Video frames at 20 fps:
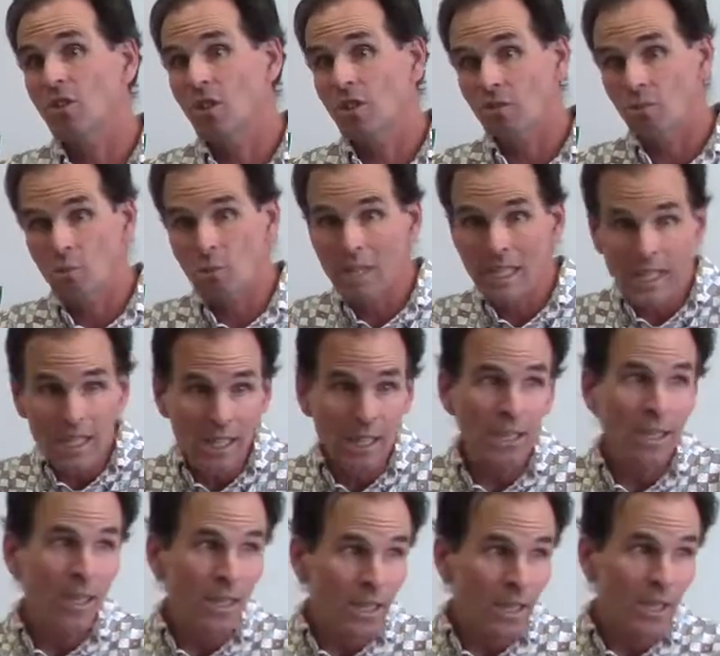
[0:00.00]
that we,
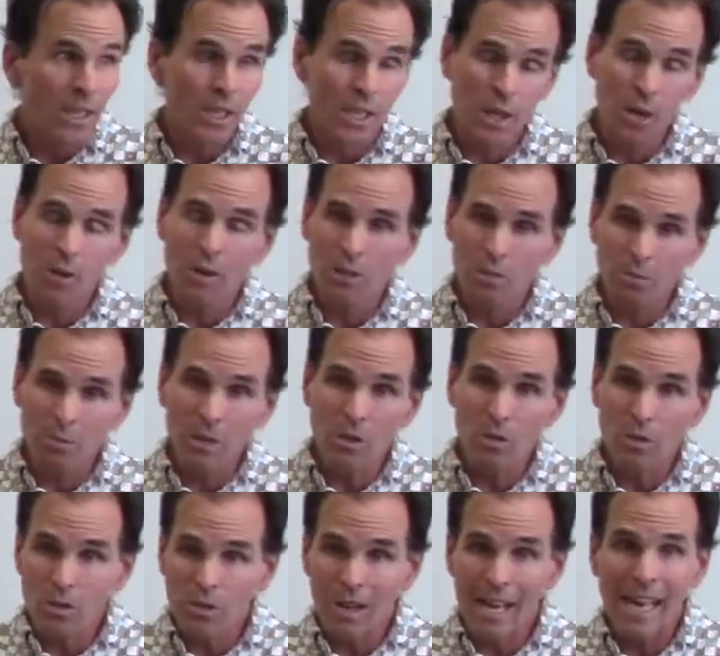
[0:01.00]
as
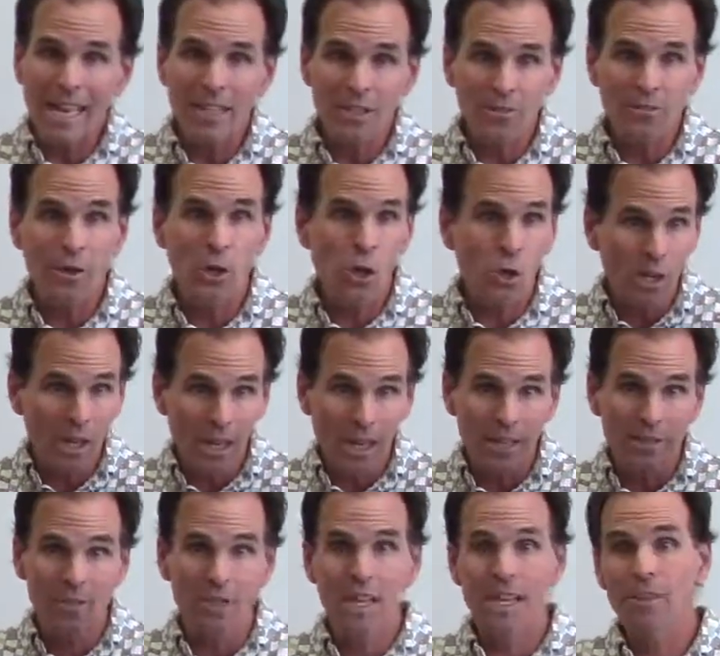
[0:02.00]
middle-class folk kind
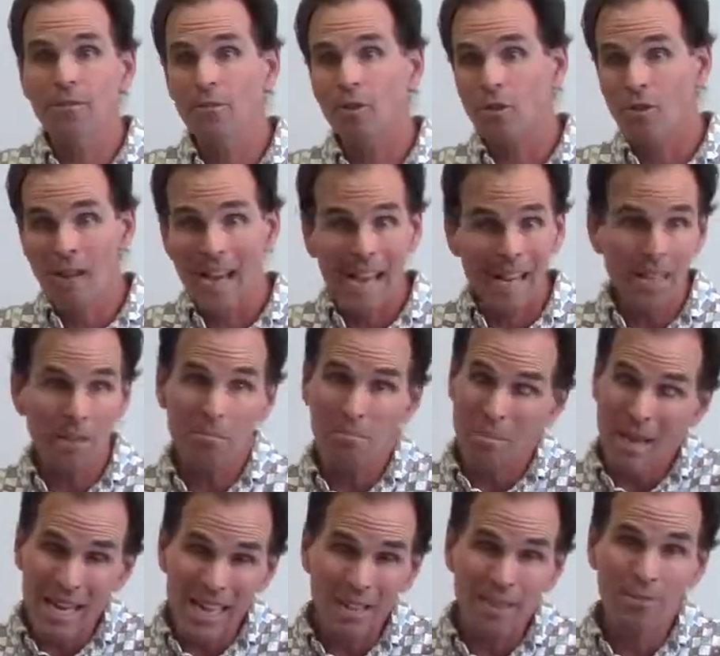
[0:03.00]
of take for granted,
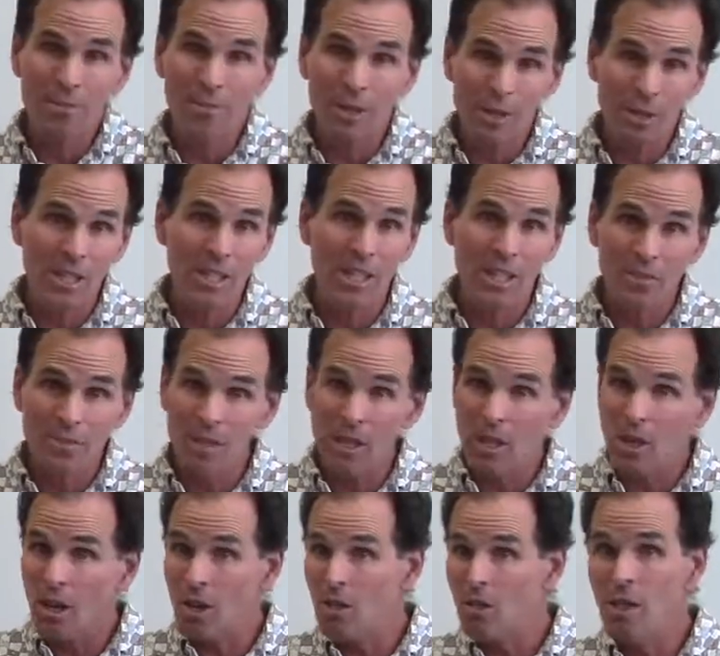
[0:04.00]
make it very
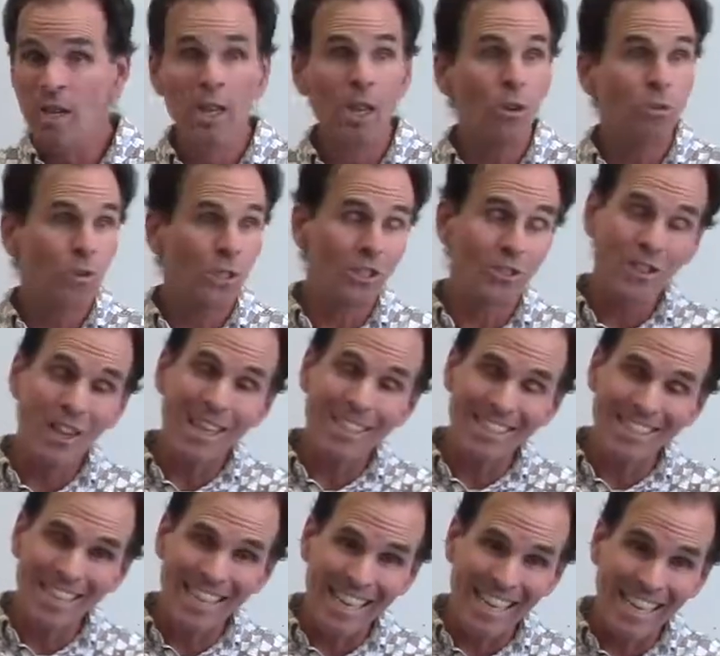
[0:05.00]
difficult, which is not
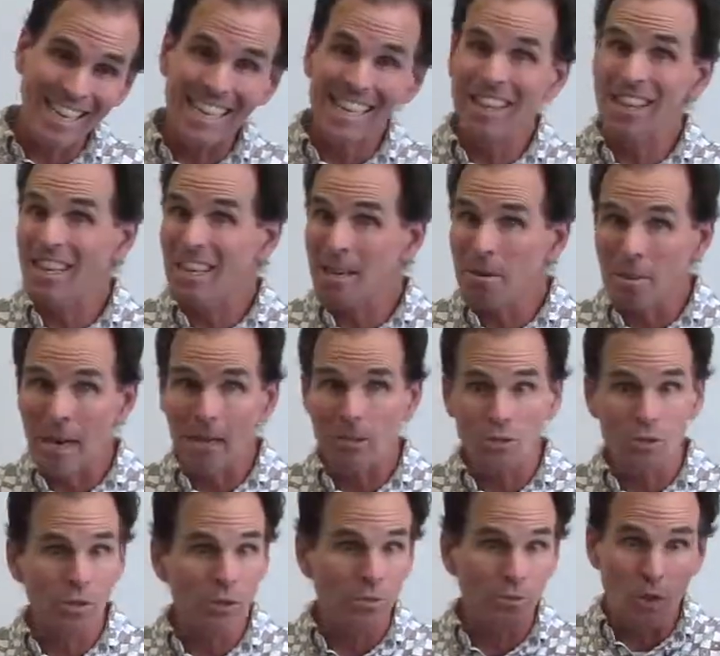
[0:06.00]
saying anything about
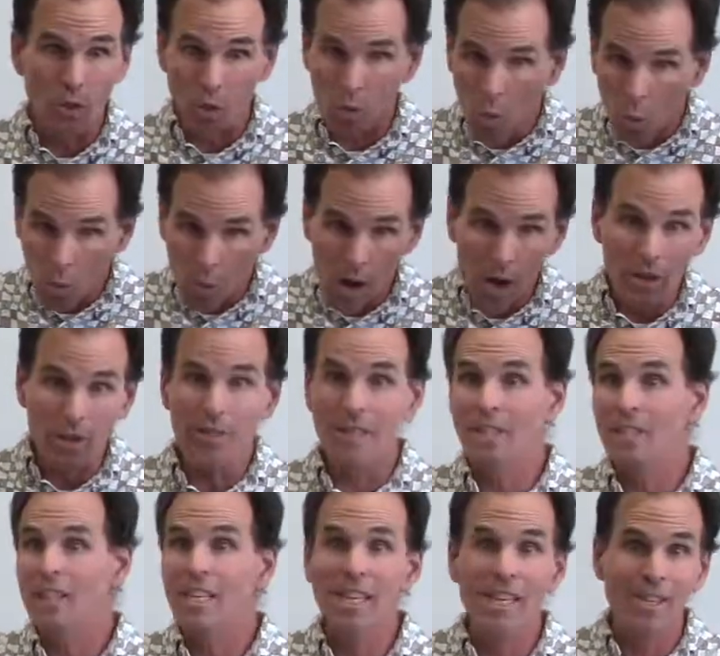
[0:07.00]
sort of the
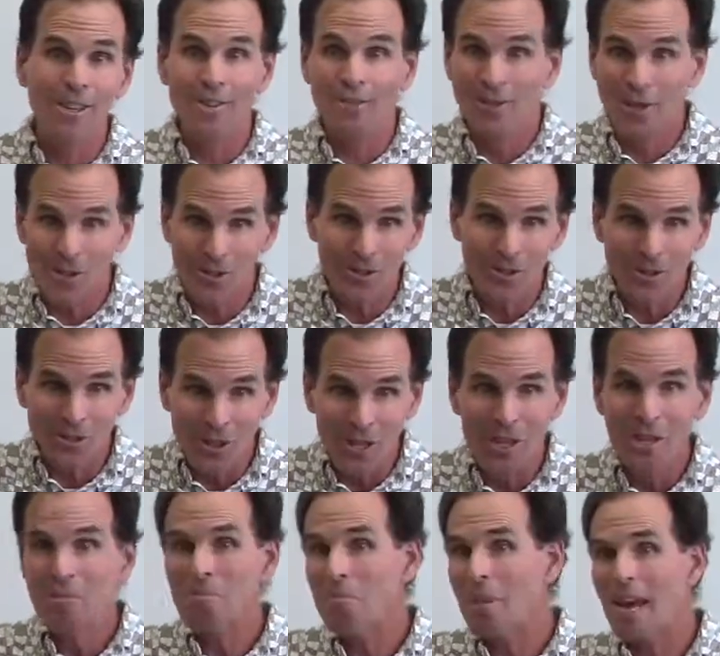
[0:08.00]
quality of those
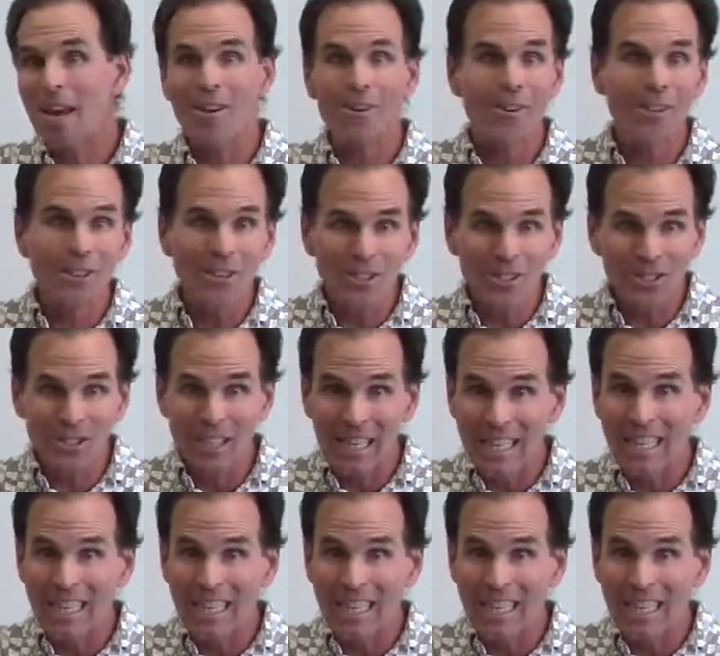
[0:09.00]
parents.